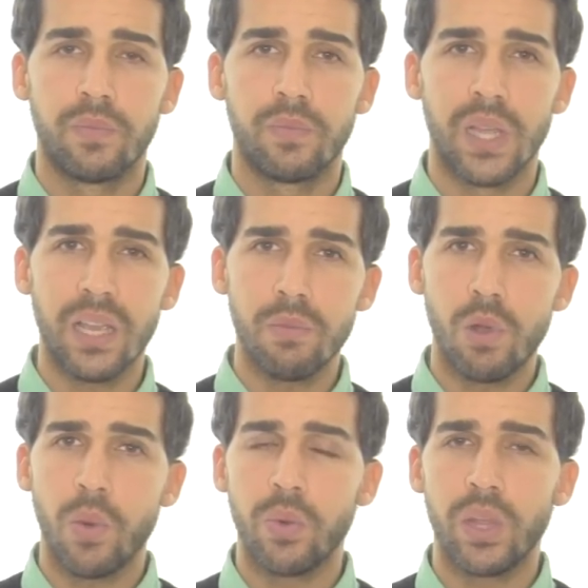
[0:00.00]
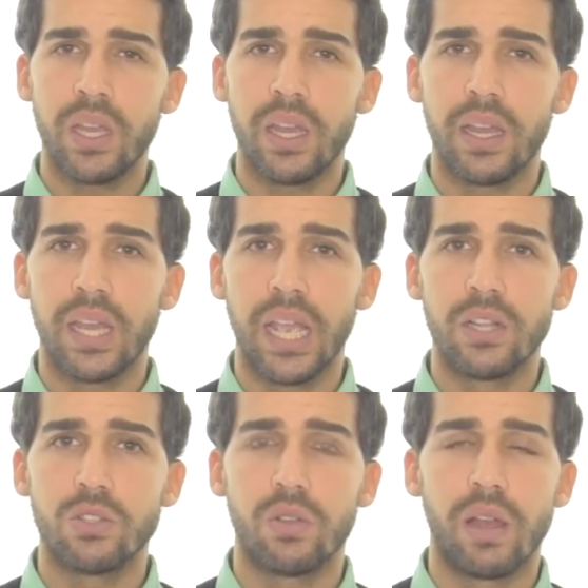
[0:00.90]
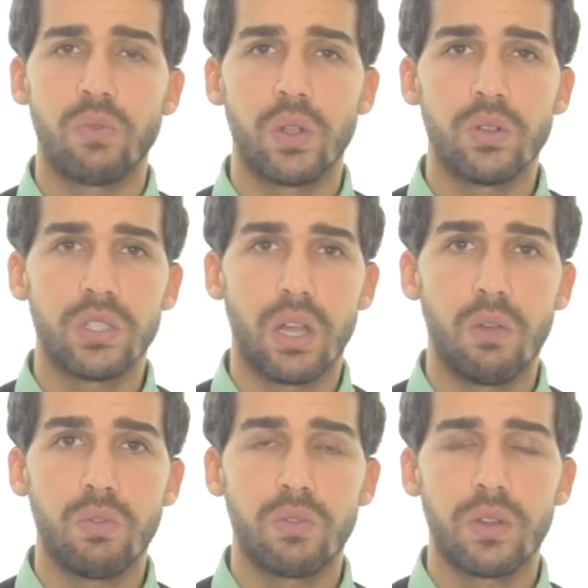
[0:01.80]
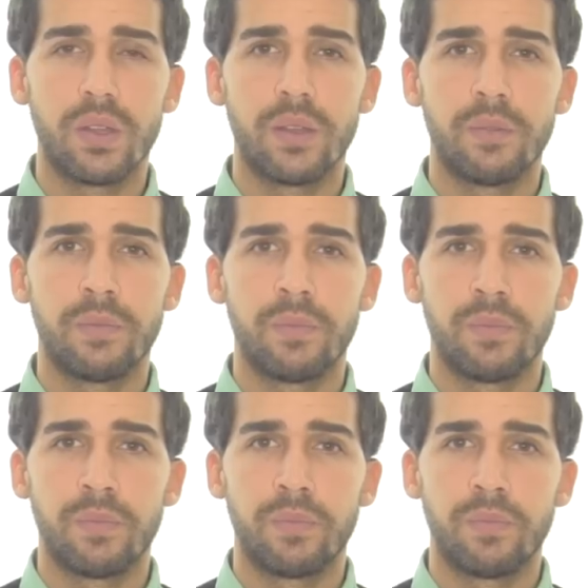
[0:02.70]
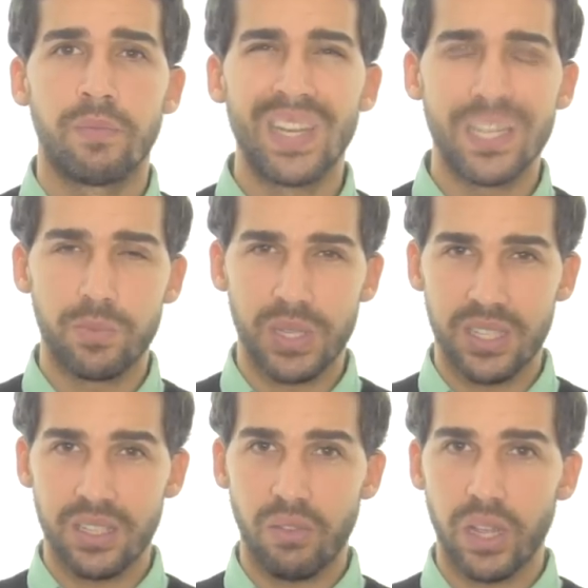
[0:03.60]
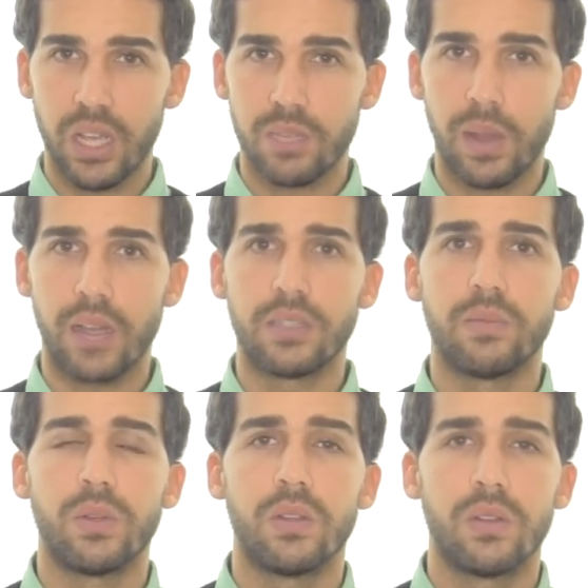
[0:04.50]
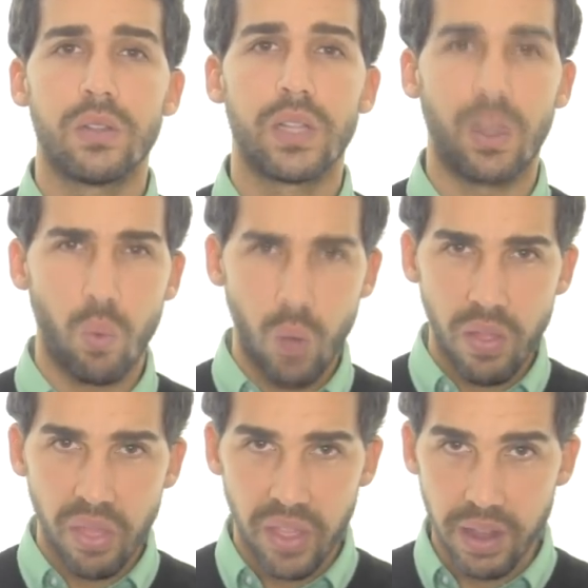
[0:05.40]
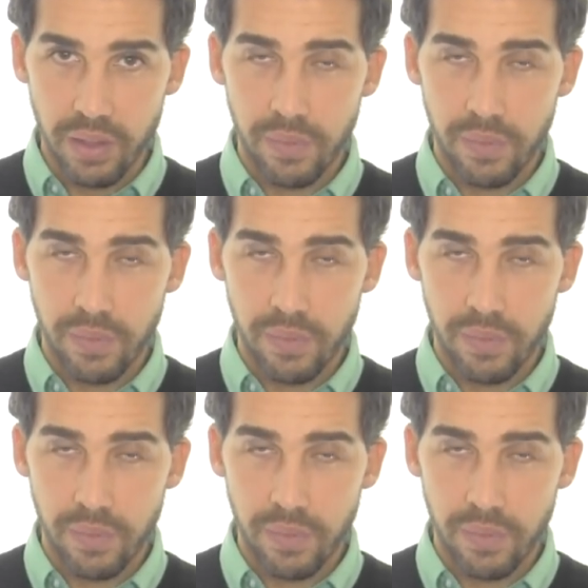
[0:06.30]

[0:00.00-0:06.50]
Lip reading: Take a moment and really answer that for yourself. Be as specific as possible, like one thing.